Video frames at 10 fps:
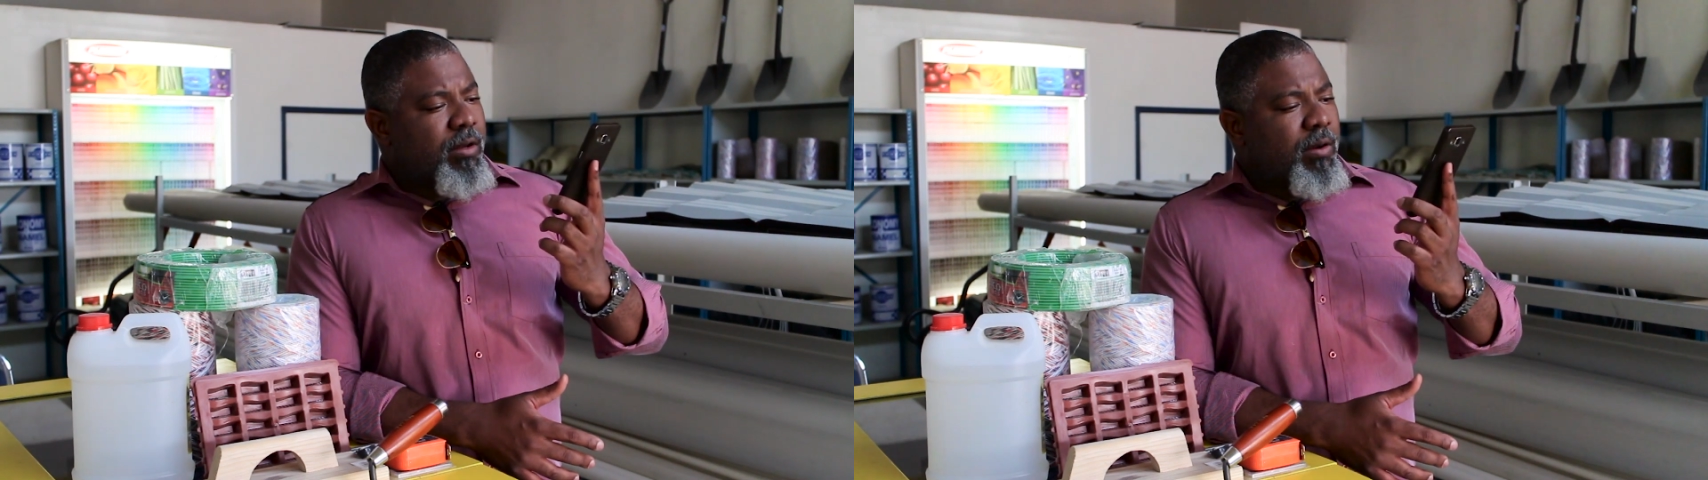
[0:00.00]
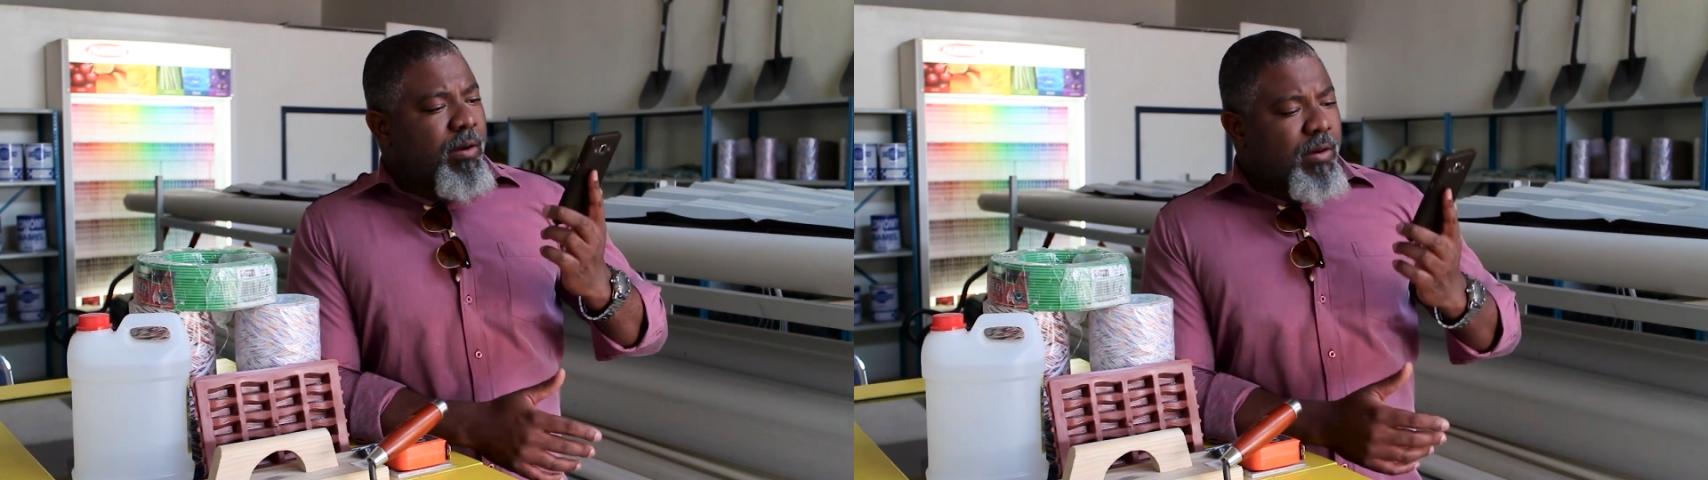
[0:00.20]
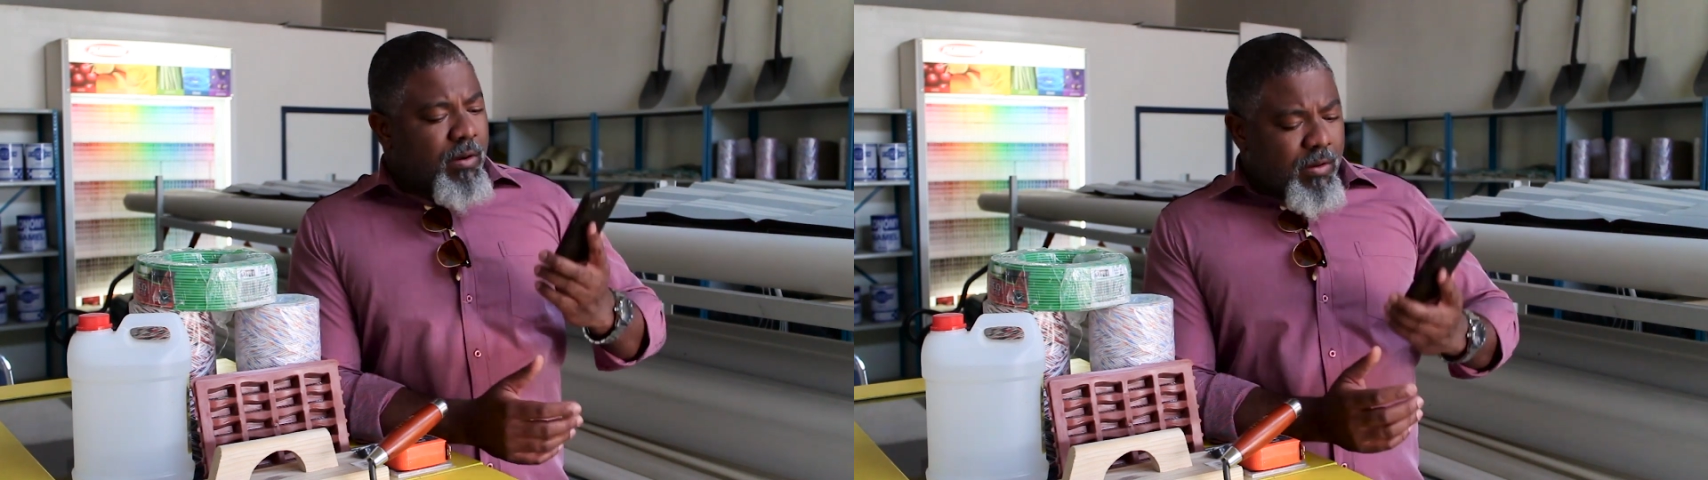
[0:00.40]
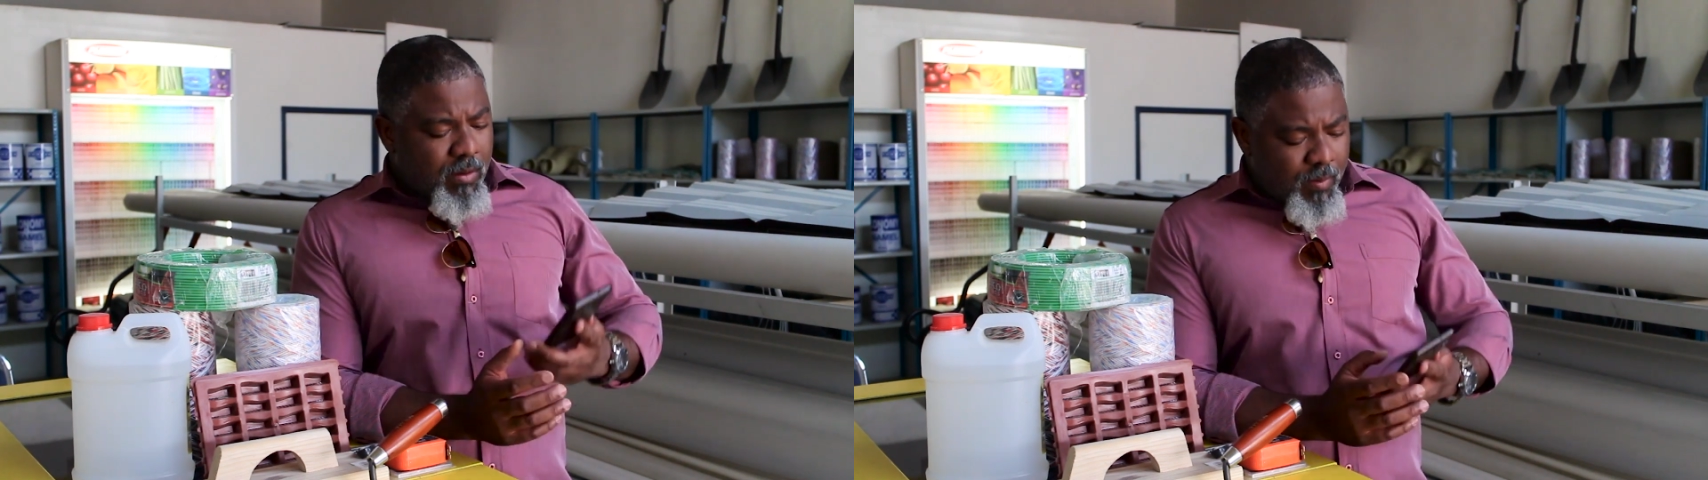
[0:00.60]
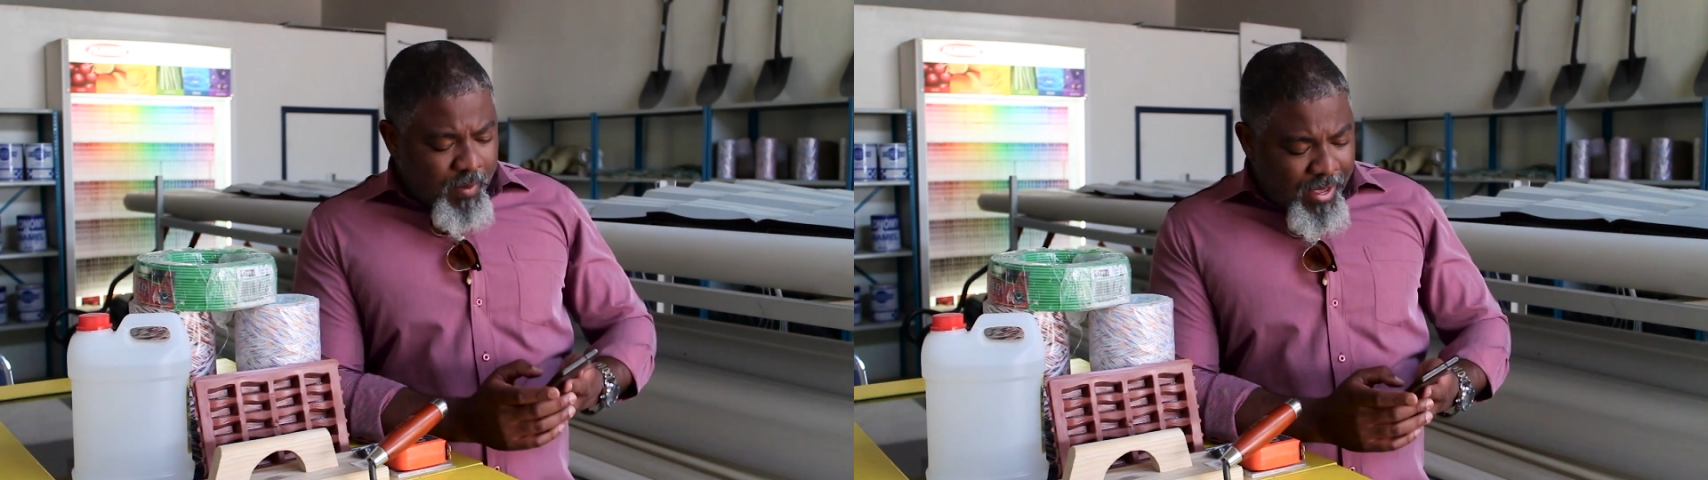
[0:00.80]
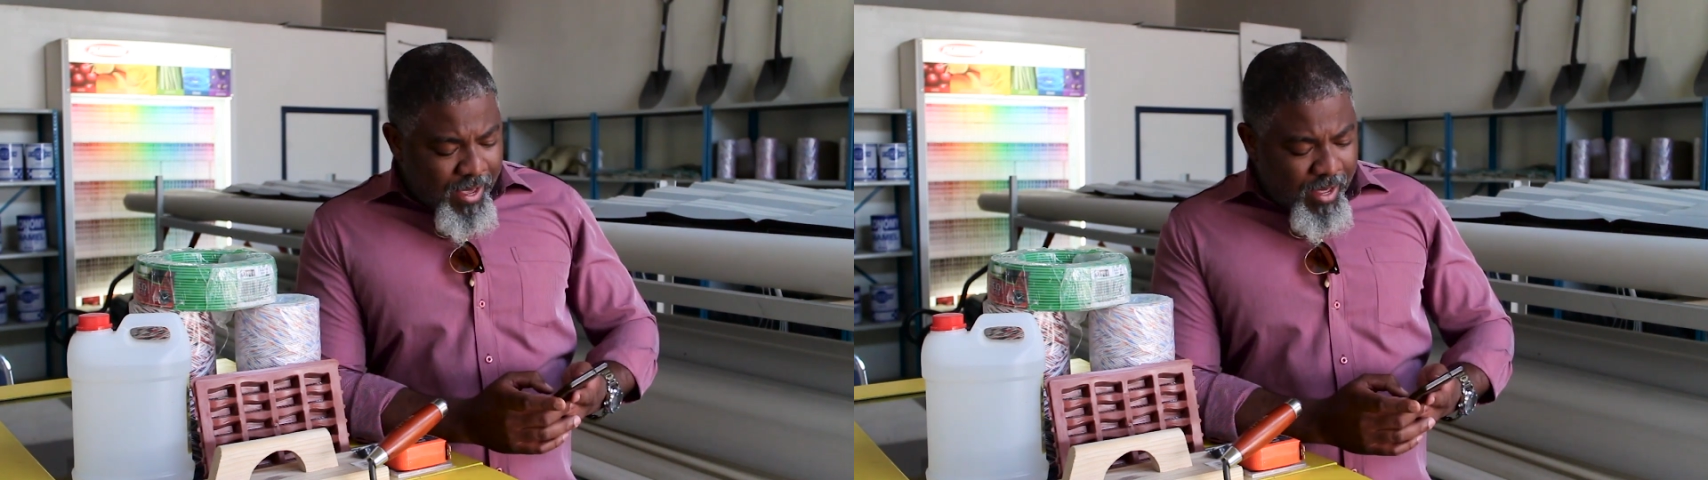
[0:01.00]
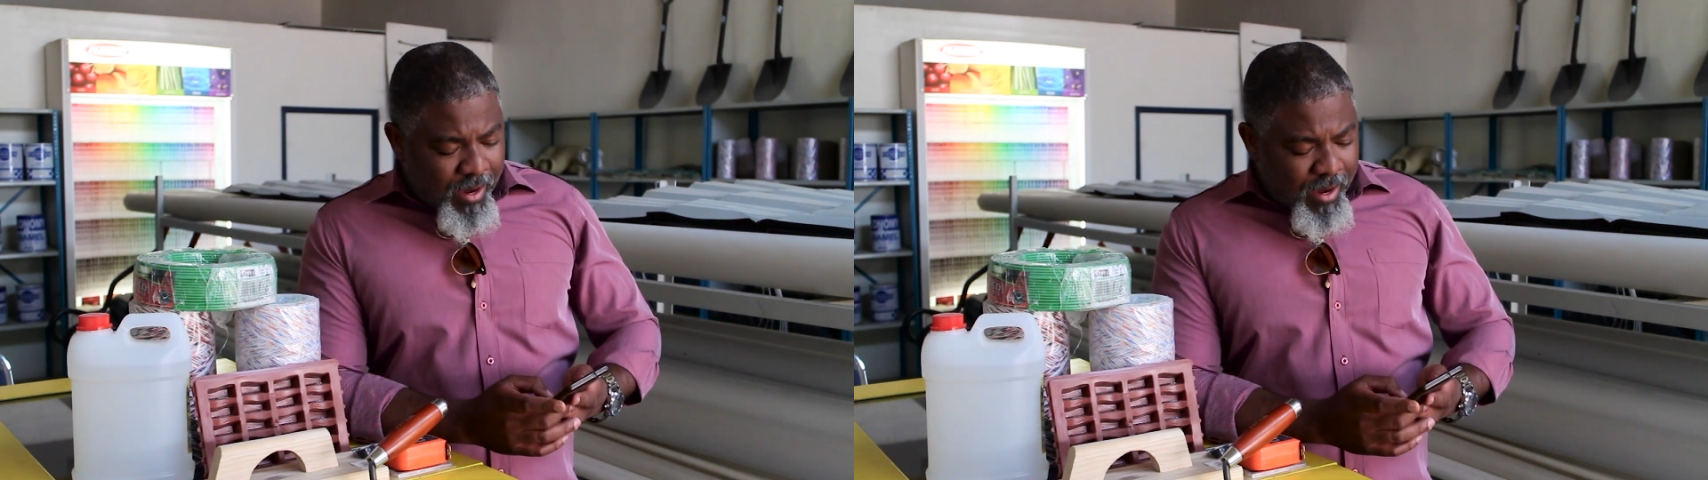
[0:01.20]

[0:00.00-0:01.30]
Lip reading: Oh man,